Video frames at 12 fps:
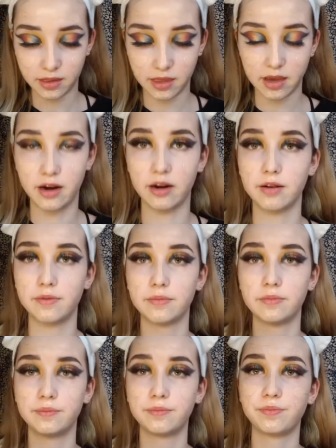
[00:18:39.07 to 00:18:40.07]
There.
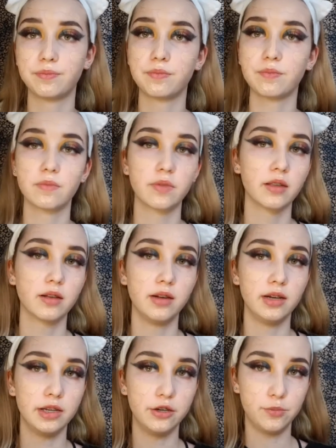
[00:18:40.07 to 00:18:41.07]

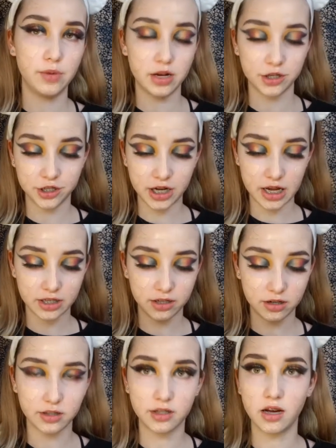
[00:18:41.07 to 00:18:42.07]
Little mustache
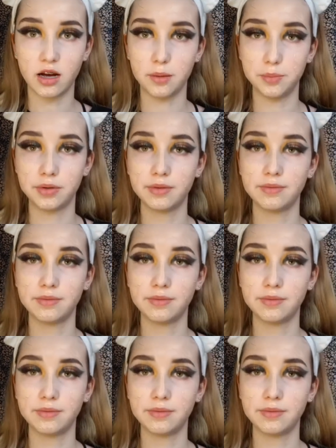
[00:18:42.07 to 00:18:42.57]
on top.